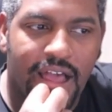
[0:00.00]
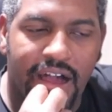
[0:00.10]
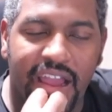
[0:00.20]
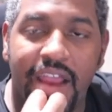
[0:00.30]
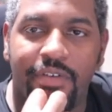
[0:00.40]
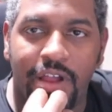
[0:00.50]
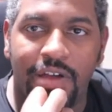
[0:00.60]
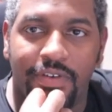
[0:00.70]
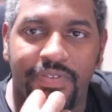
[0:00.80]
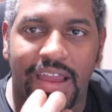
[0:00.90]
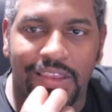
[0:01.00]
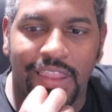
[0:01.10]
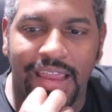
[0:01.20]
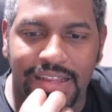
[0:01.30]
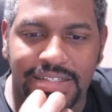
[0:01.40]
area of effect
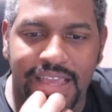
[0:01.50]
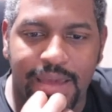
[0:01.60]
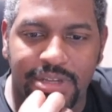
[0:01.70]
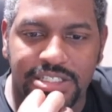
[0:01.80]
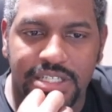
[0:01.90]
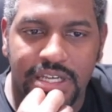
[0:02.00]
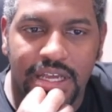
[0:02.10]
lightning damage.